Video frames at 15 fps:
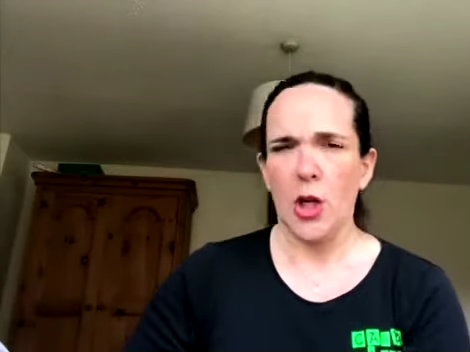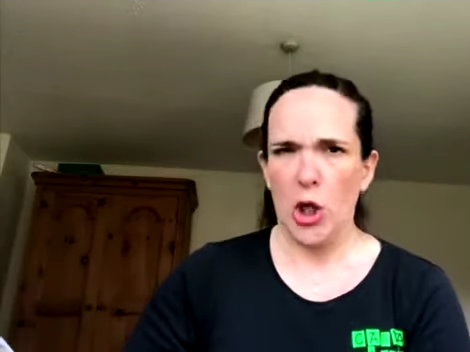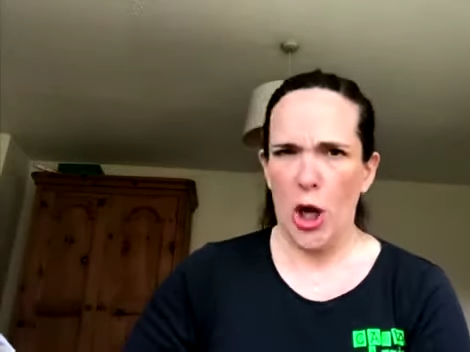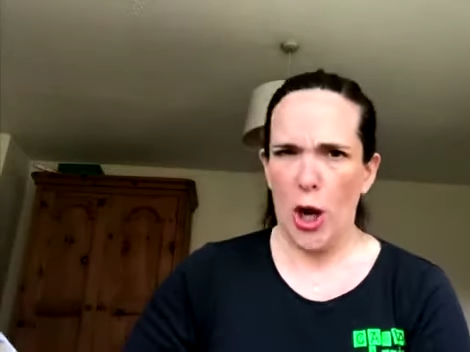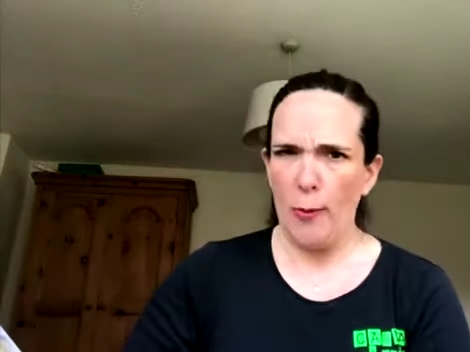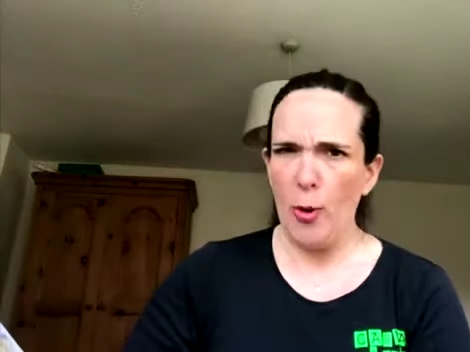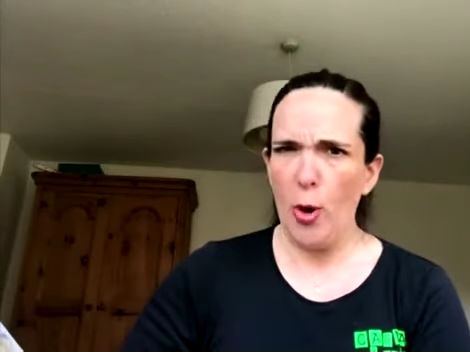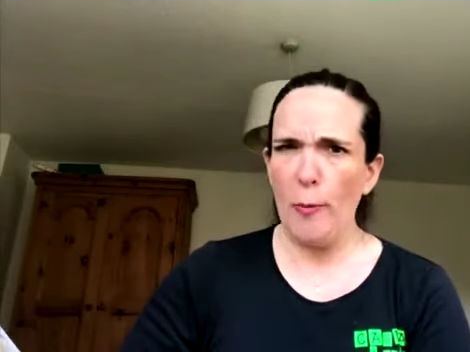
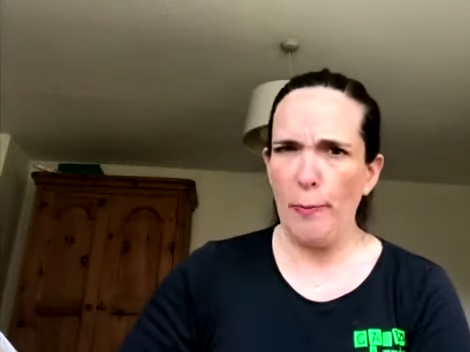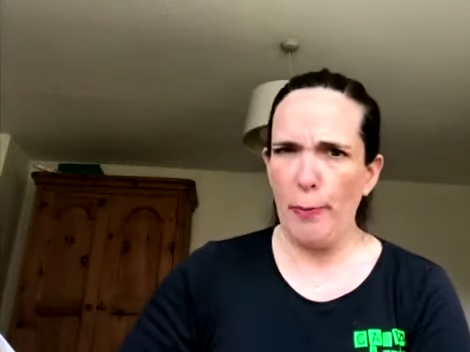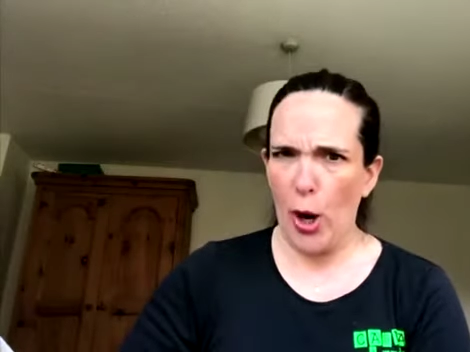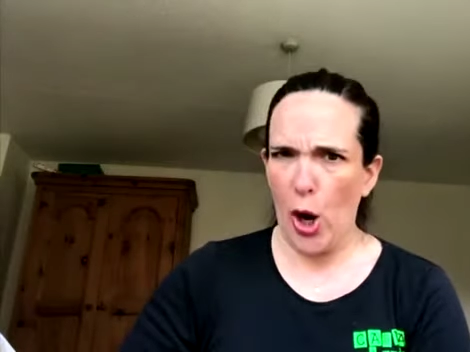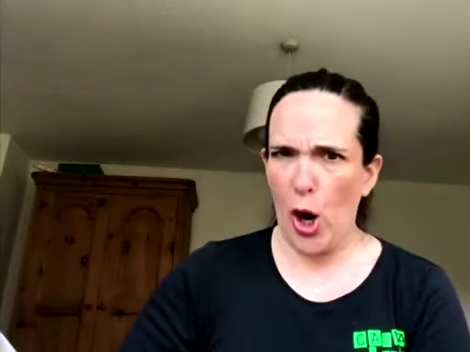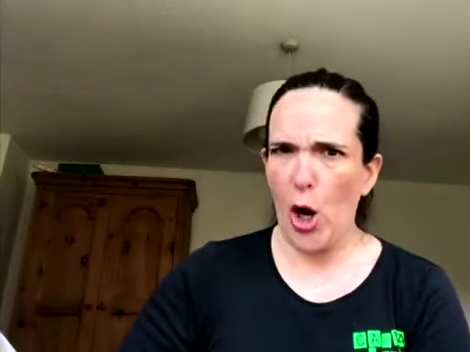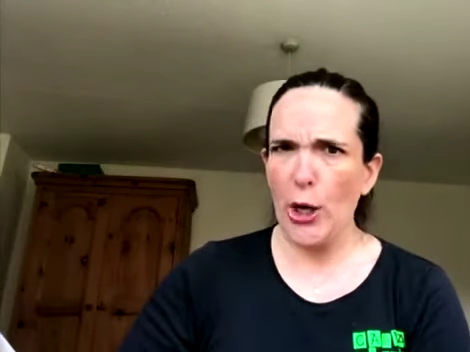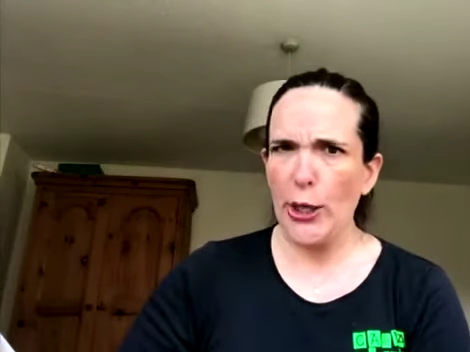Come on,
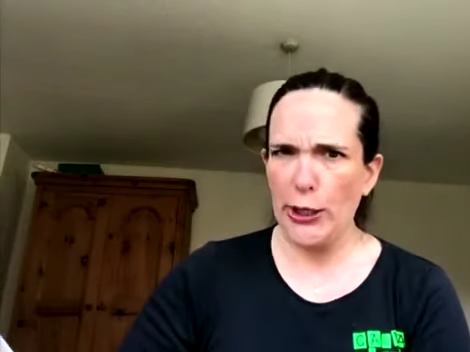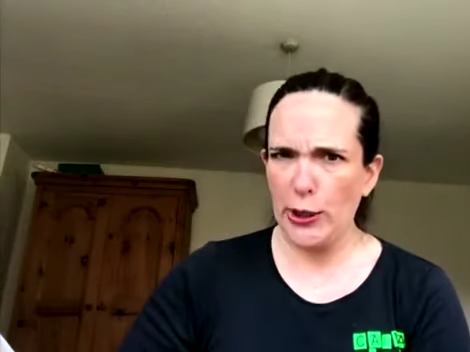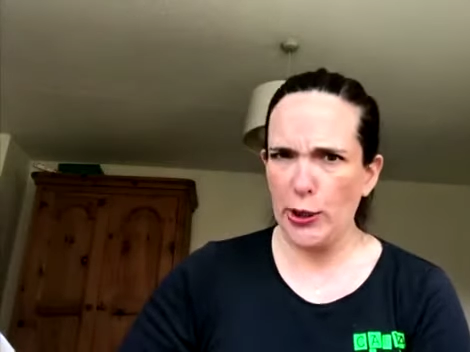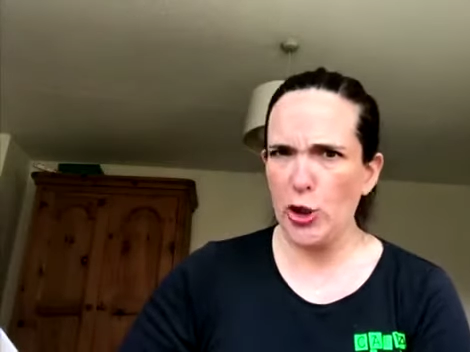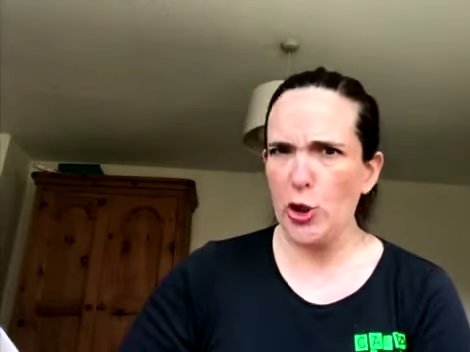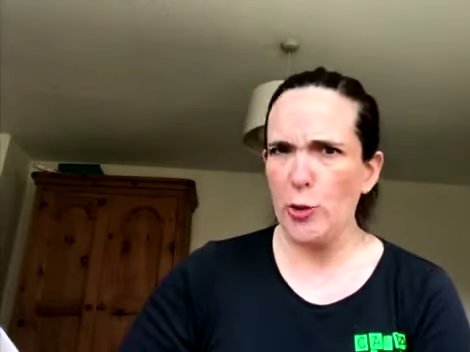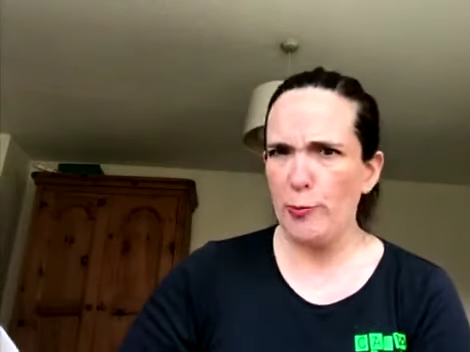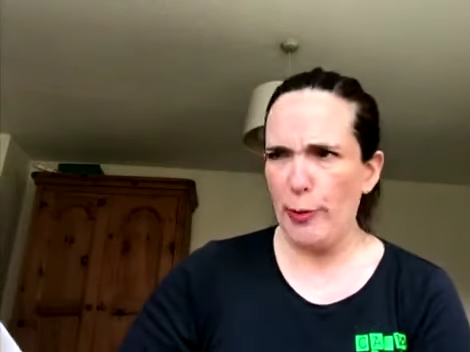Bar,
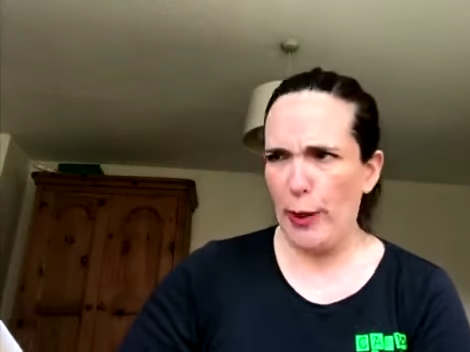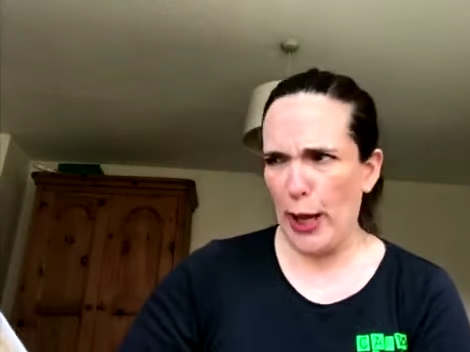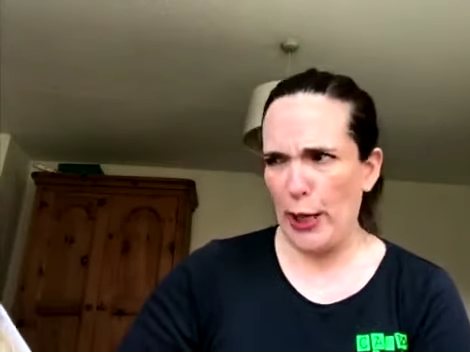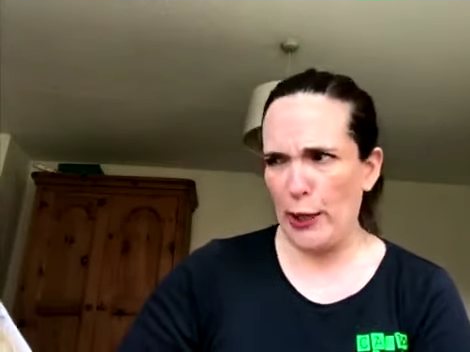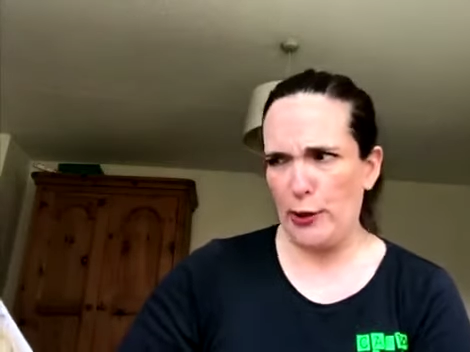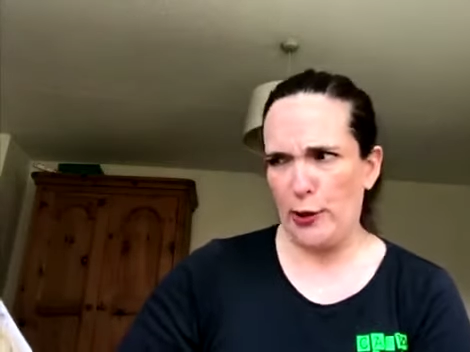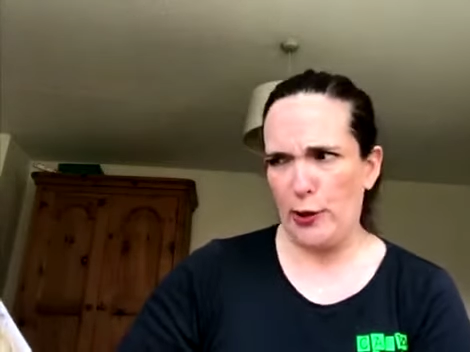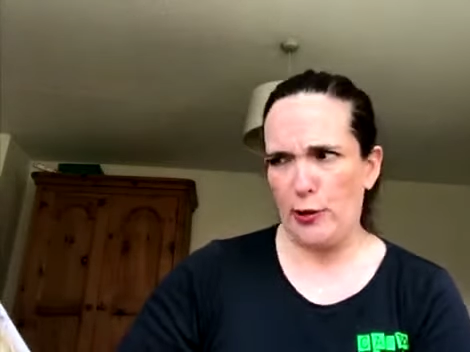into
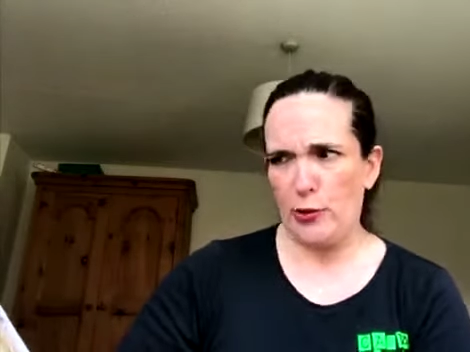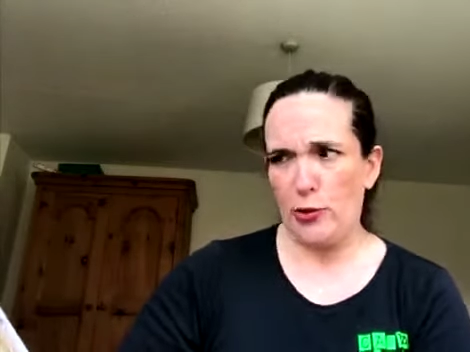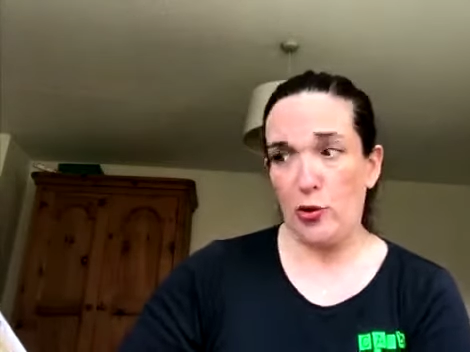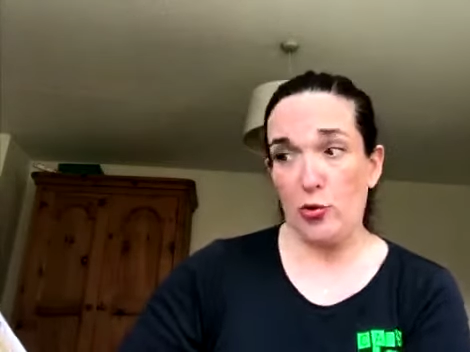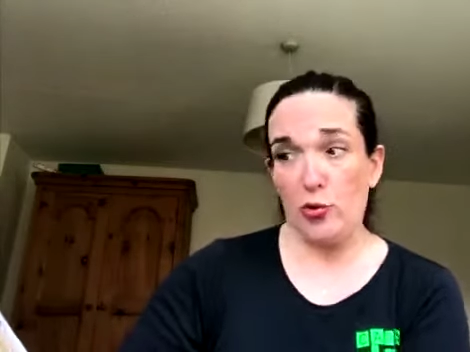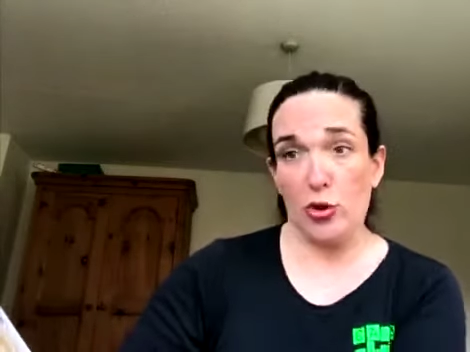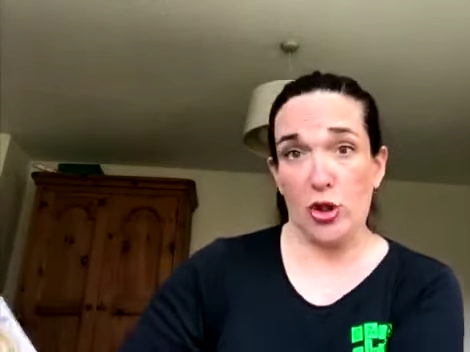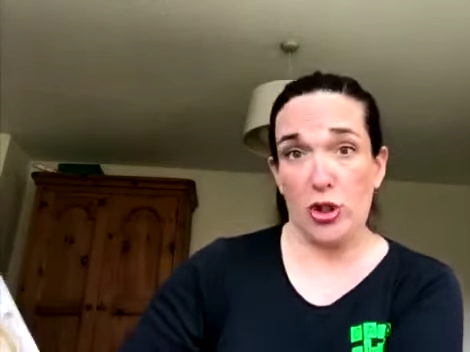bed,
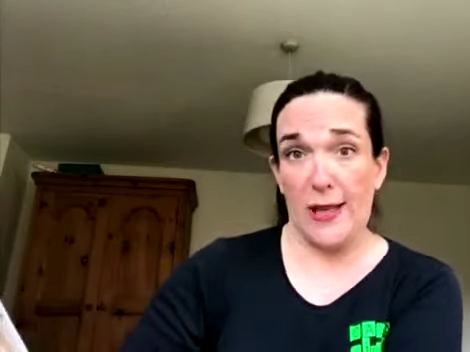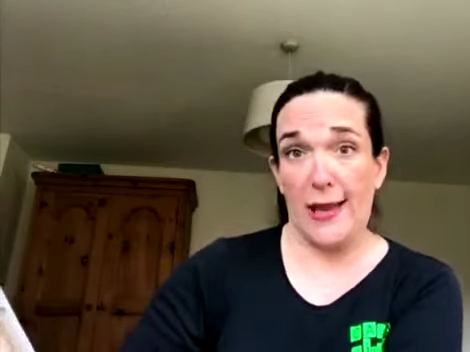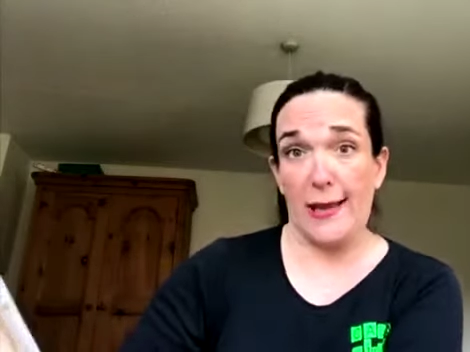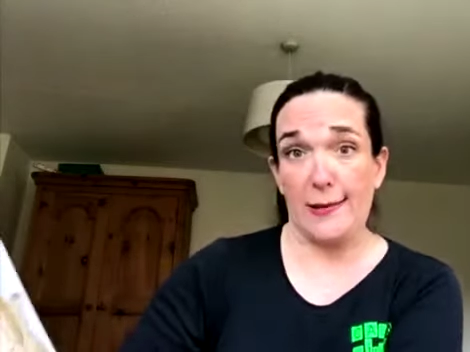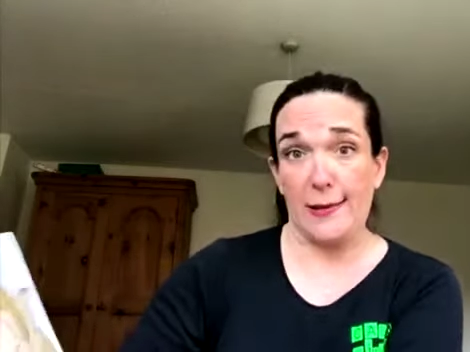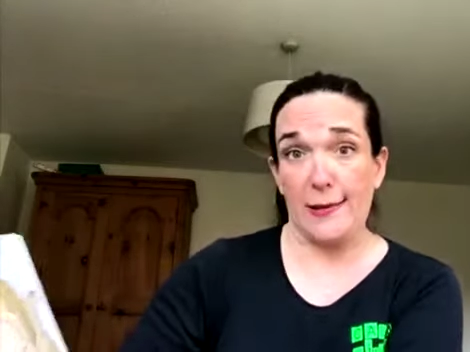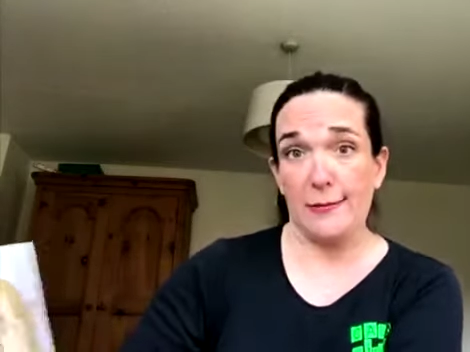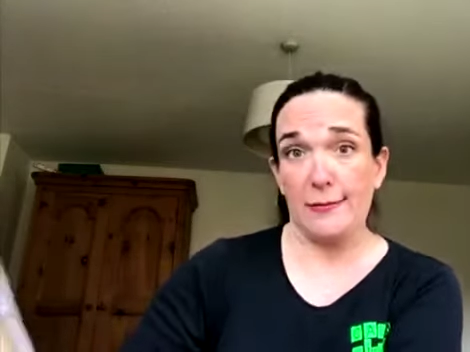George
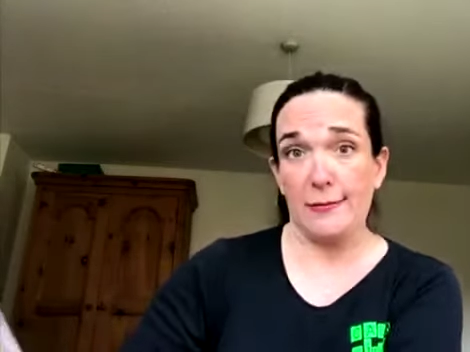said.